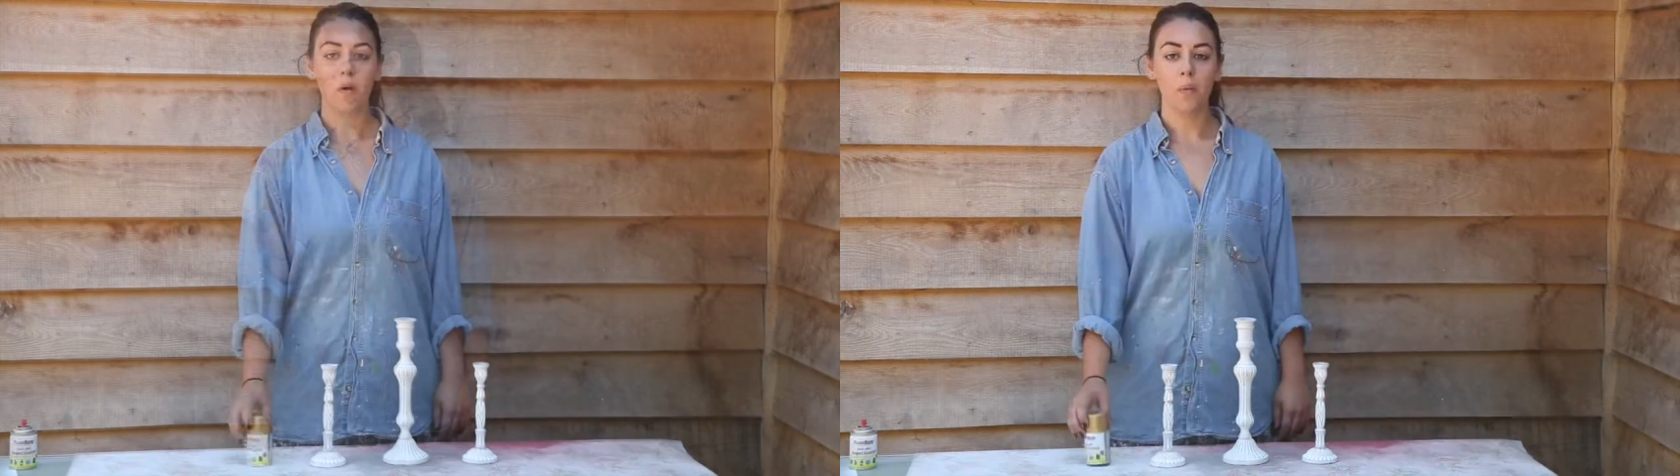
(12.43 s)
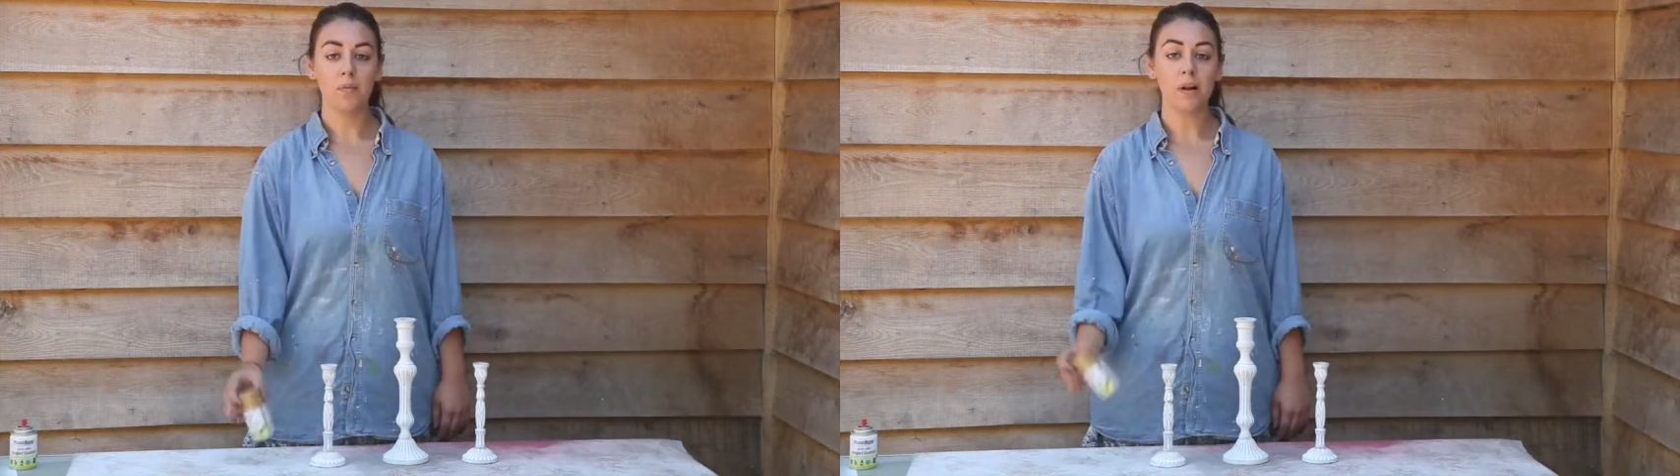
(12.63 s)

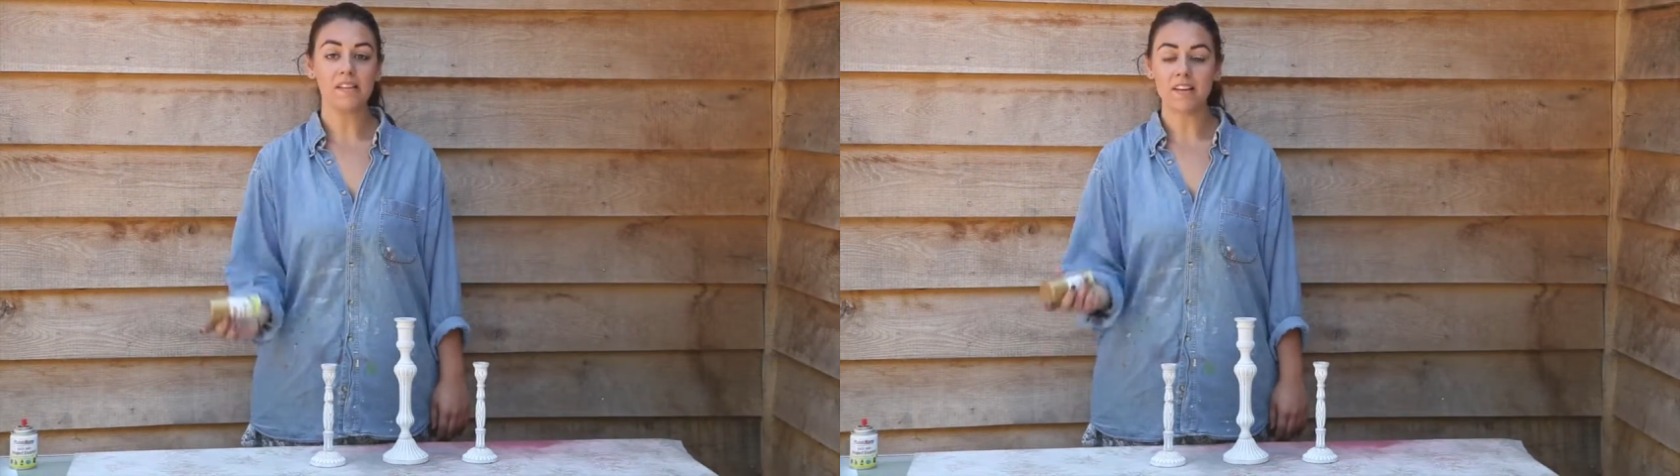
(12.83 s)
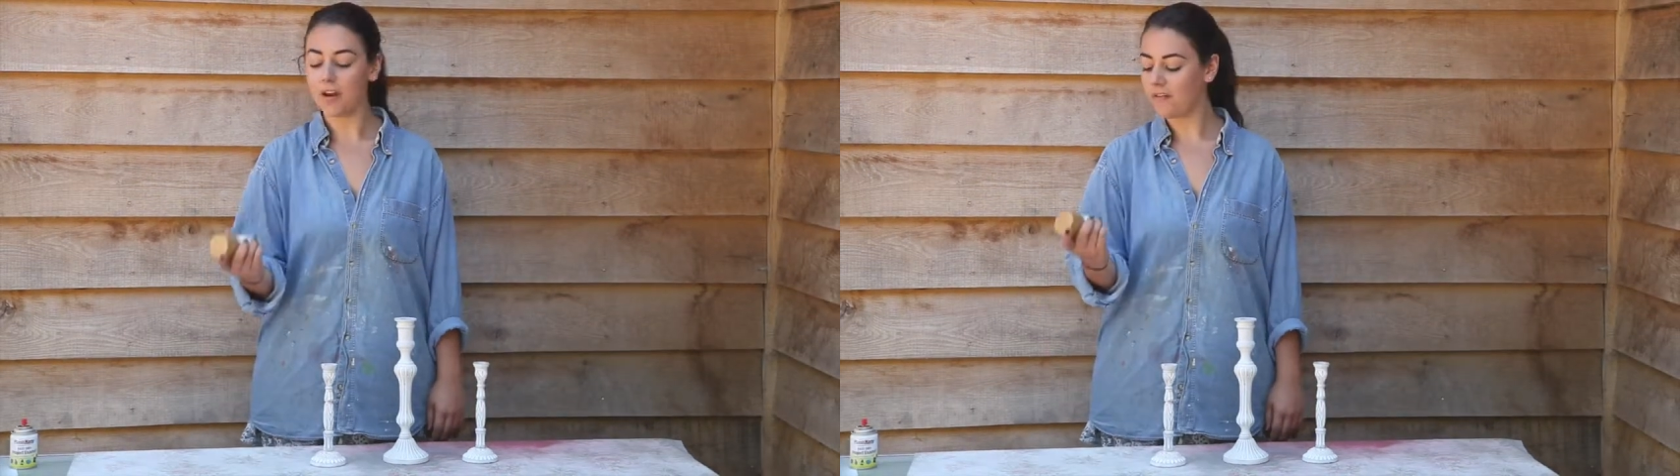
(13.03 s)
With
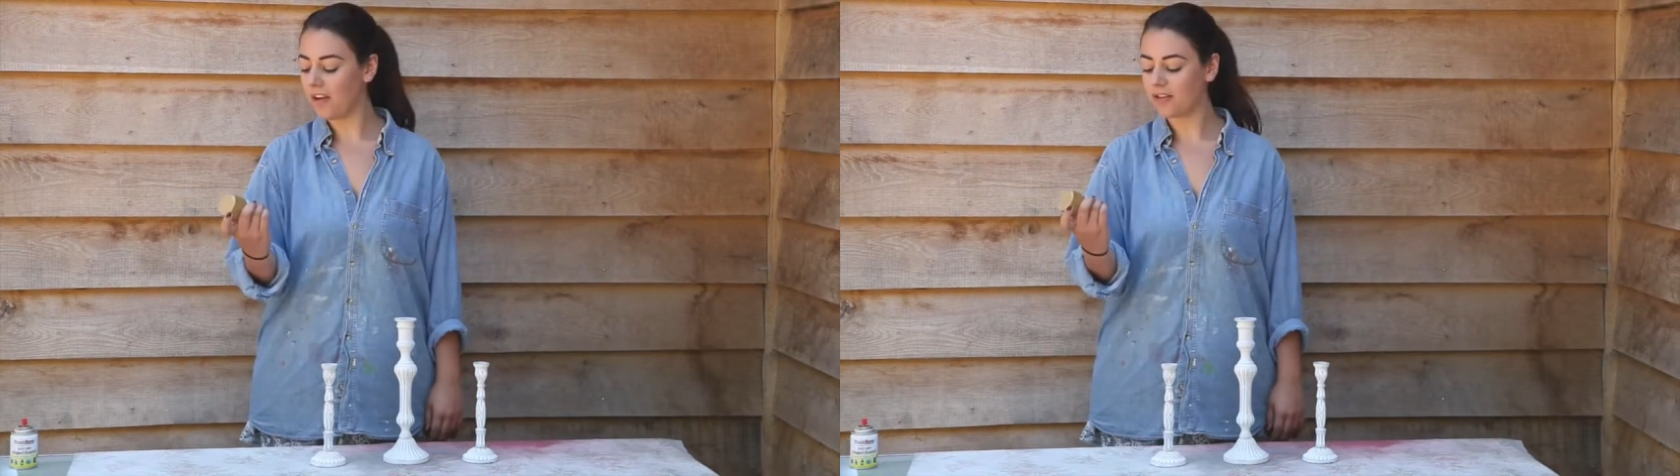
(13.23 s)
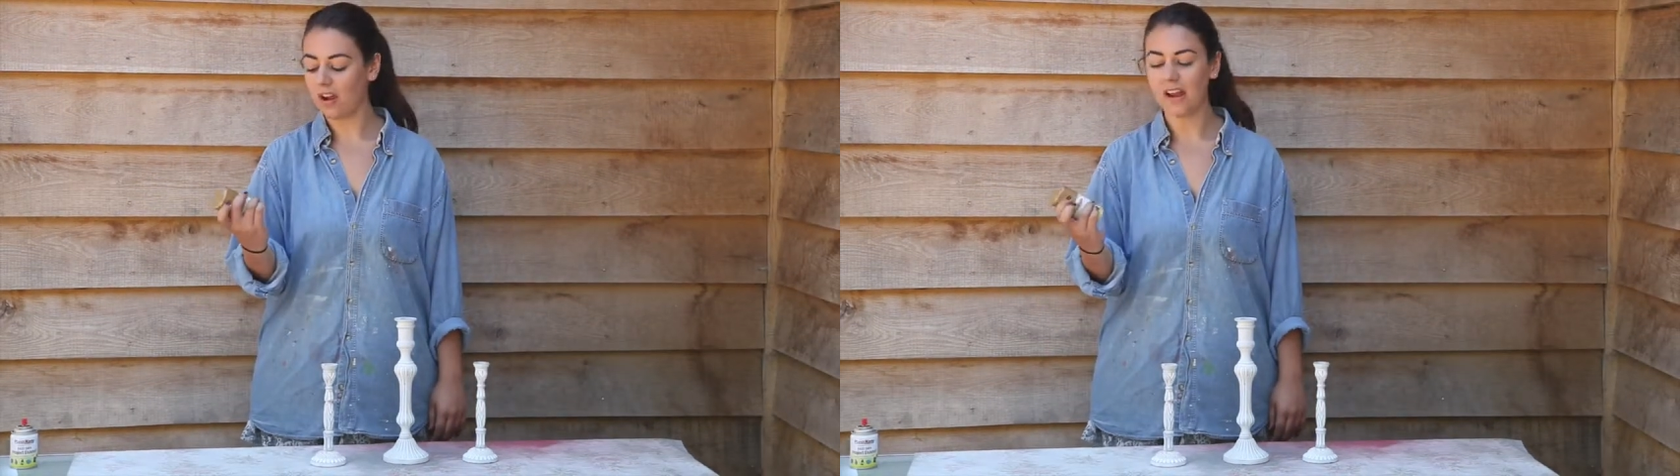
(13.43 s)
PlastiKote
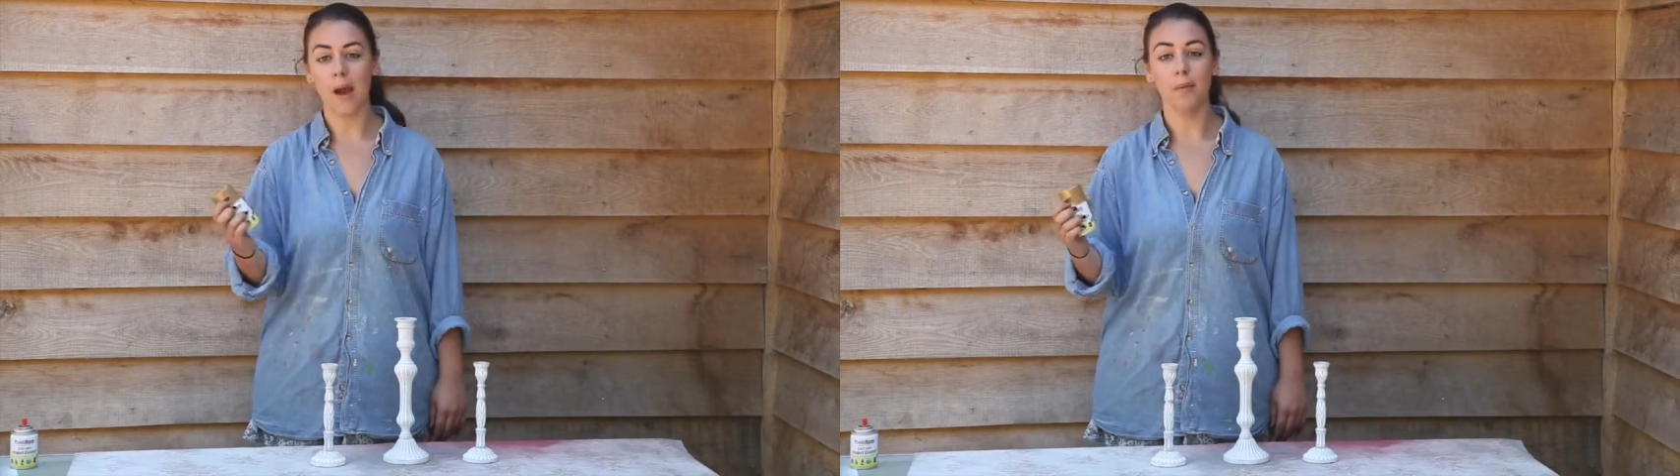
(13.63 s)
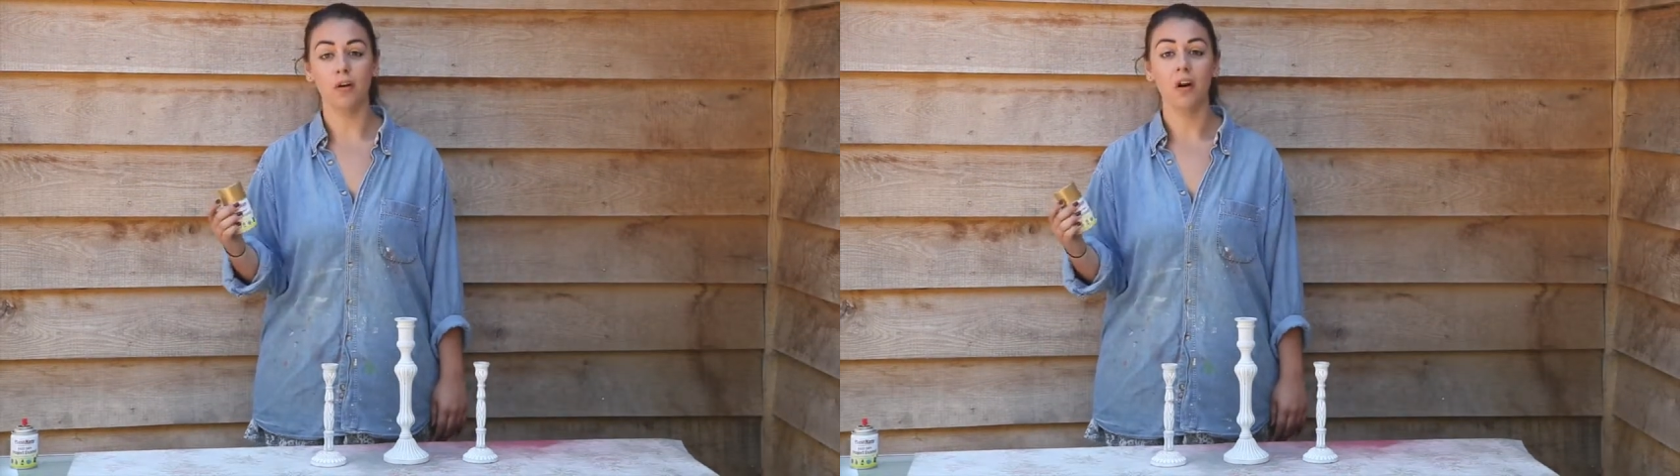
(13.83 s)
Fast Dry
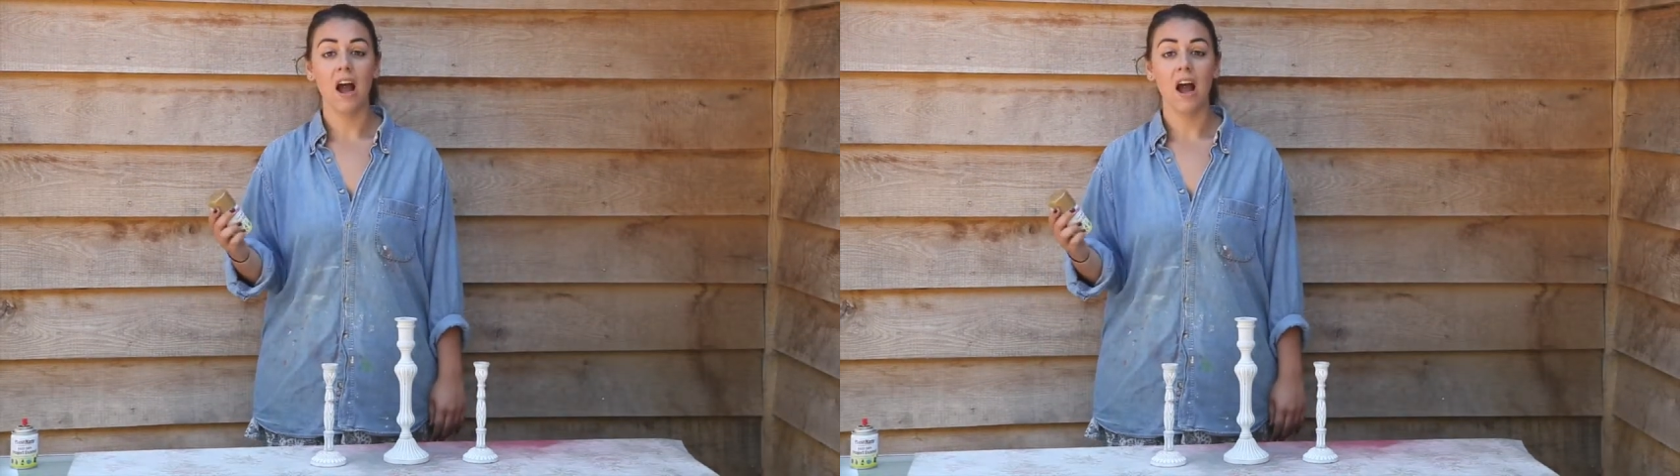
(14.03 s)
Enamel,